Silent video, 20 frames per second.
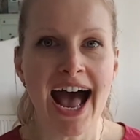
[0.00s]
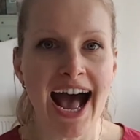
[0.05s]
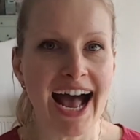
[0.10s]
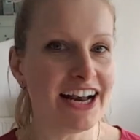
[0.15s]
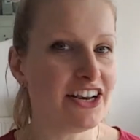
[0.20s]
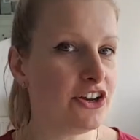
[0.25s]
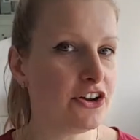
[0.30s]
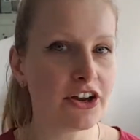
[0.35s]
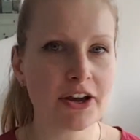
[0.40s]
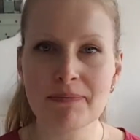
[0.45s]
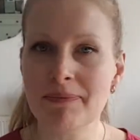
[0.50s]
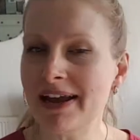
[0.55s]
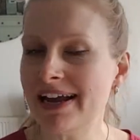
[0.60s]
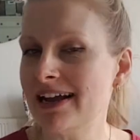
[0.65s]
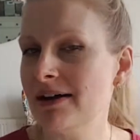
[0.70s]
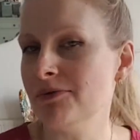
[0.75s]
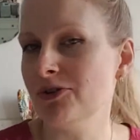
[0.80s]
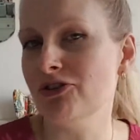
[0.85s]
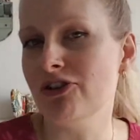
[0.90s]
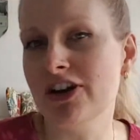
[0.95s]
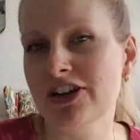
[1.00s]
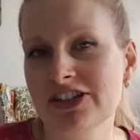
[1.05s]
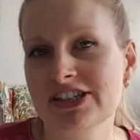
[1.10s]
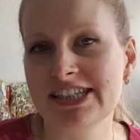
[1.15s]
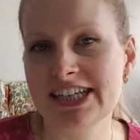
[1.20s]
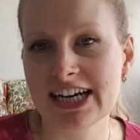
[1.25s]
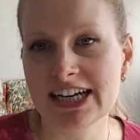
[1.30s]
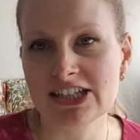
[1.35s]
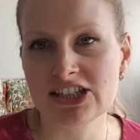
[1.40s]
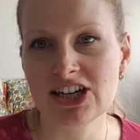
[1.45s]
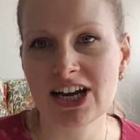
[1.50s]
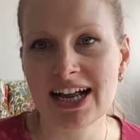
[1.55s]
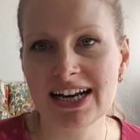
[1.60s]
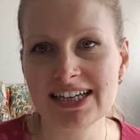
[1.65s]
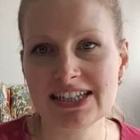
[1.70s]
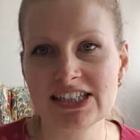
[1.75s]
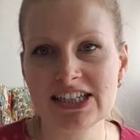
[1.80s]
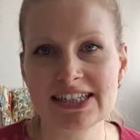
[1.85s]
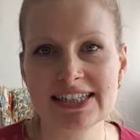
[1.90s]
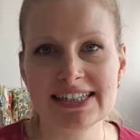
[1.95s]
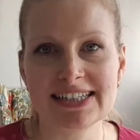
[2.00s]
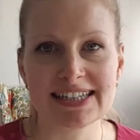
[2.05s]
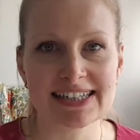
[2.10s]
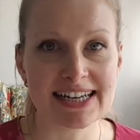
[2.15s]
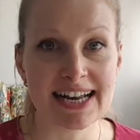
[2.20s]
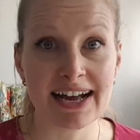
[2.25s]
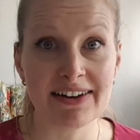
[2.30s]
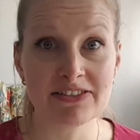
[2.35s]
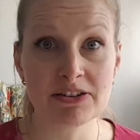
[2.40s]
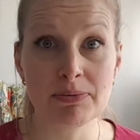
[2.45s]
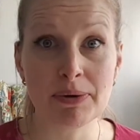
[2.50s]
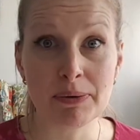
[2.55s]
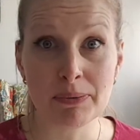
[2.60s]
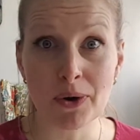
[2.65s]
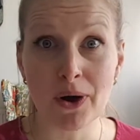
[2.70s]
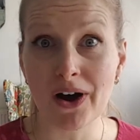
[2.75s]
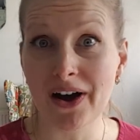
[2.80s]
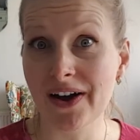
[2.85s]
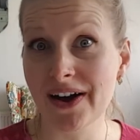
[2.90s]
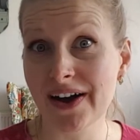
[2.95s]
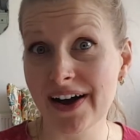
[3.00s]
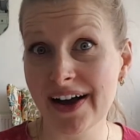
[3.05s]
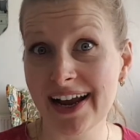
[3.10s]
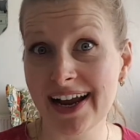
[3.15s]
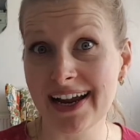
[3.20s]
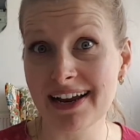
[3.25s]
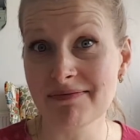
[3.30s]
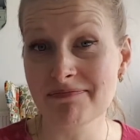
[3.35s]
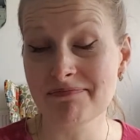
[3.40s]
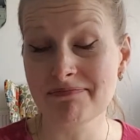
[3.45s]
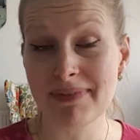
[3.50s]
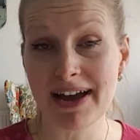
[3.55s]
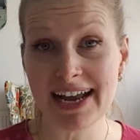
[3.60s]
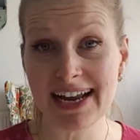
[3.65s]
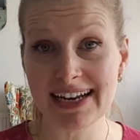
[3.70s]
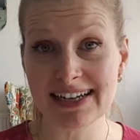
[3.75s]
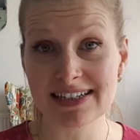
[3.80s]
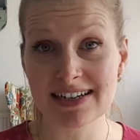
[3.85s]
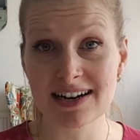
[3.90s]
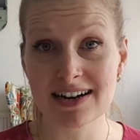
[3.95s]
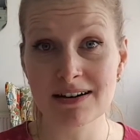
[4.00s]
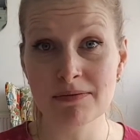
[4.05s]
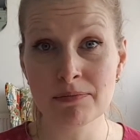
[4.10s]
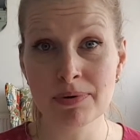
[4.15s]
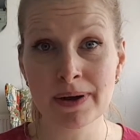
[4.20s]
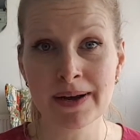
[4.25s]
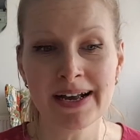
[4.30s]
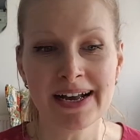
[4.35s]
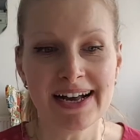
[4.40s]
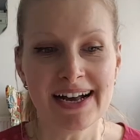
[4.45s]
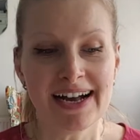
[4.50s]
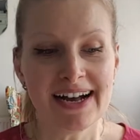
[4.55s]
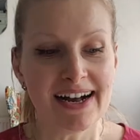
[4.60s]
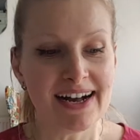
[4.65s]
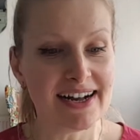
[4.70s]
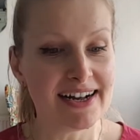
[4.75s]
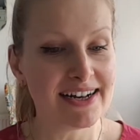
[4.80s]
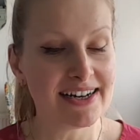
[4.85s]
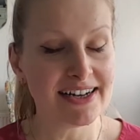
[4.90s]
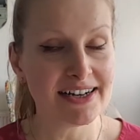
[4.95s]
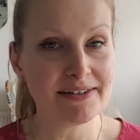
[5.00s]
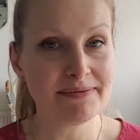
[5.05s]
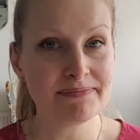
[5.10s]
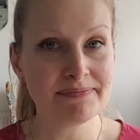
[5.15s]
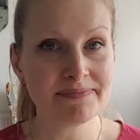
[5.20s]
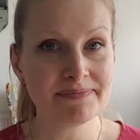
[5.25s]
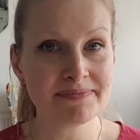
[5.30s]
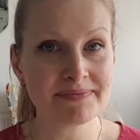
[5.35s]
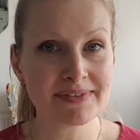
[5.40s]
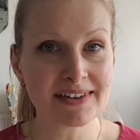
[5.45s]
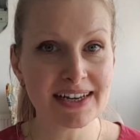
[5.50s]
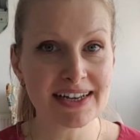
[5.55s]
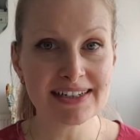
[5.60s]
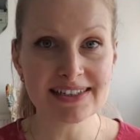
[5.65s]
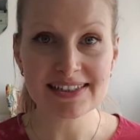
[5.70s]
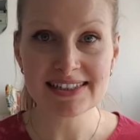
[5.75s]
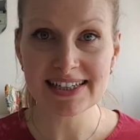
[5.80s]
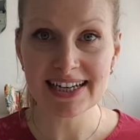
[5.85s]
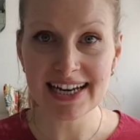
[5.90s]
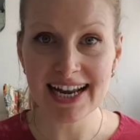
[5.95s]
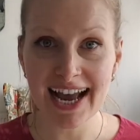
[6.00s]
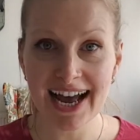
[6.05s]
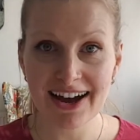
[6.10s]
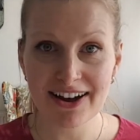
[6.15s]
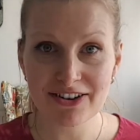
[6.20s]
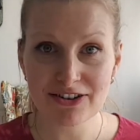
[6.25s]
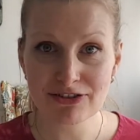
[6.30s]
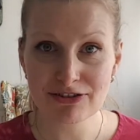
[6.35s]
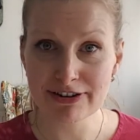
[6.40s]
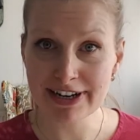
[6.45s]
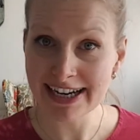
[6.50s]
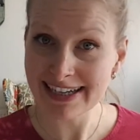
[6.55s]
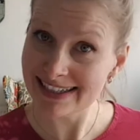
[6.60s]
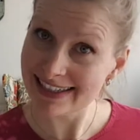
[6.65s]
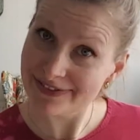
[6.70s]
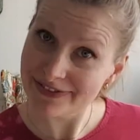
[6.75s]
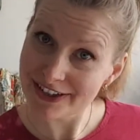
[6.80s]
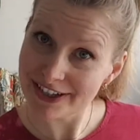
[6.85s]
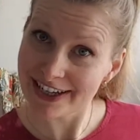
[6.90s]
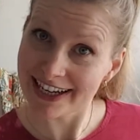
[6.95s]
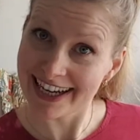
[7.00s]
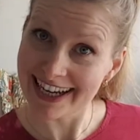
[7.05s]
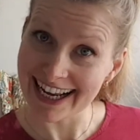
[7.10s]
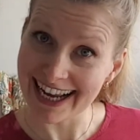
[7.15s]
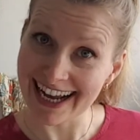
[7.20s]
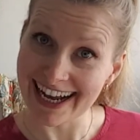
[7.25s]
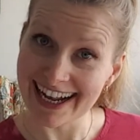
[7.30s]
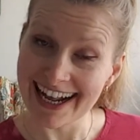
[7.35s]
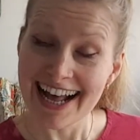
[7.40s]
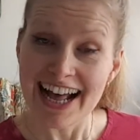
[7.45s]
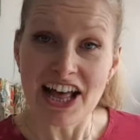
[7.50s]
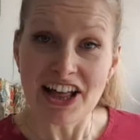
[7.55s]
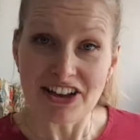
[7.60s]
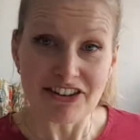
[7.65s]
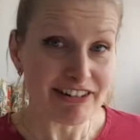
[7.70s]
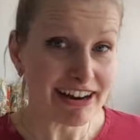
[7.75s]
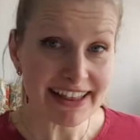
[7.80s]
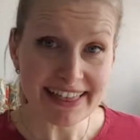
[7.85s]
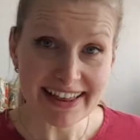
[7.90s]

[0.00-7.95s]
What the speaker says: And you can make up your own challenges, doesn't have to be what I made up, and see how creative you can get. Great